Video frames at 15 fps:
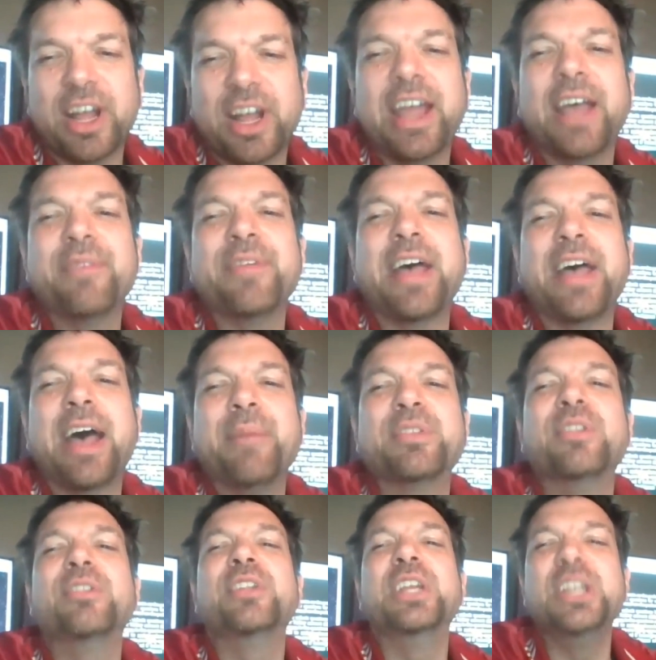I have
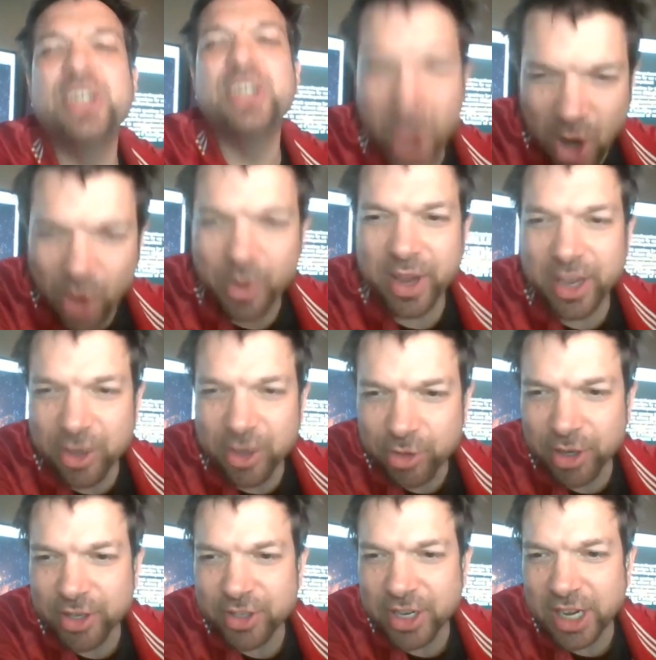absolutely no
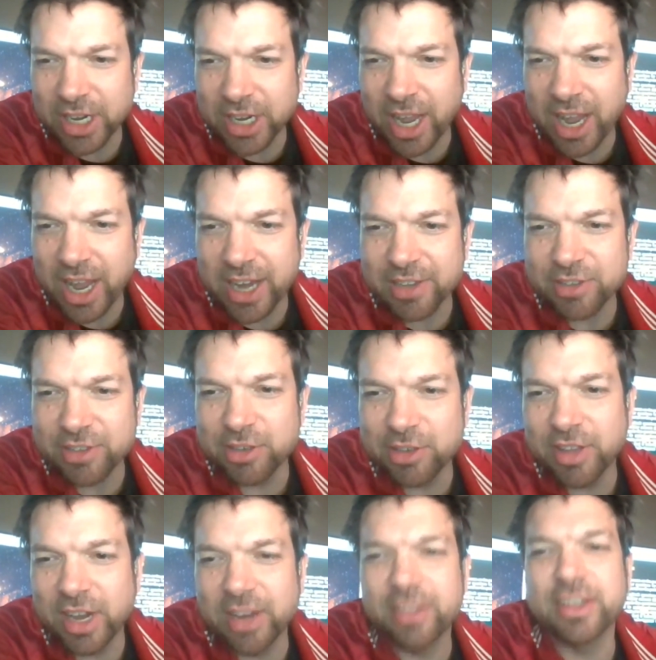interest in any
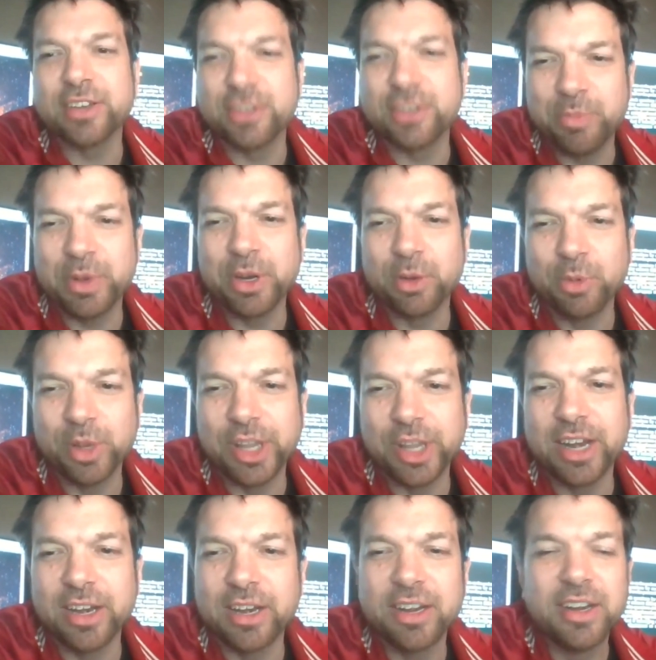anything superhero
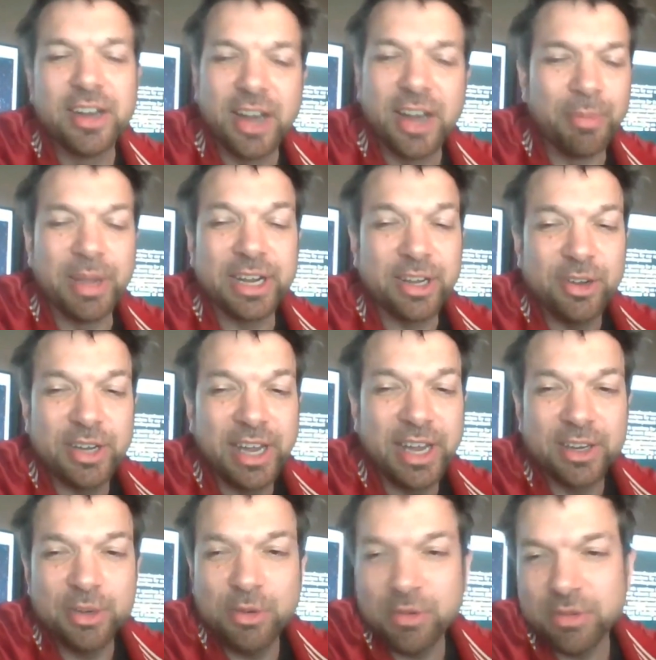related. I'm like, okay,
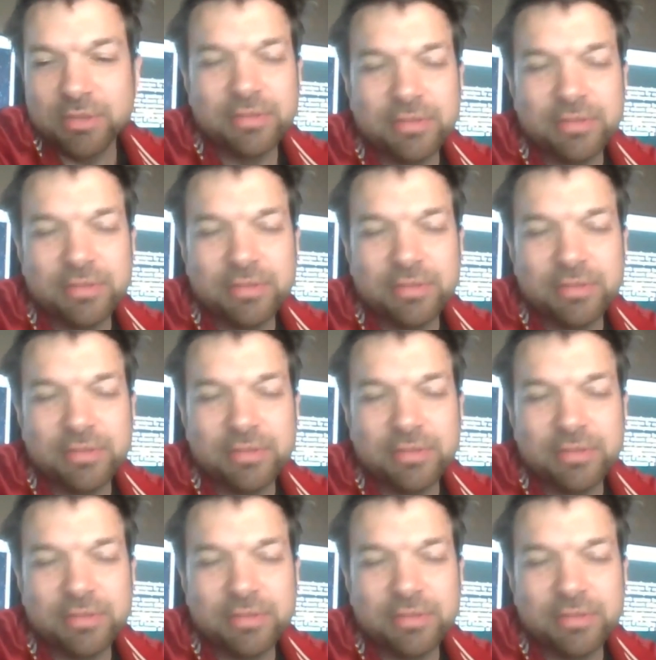cool.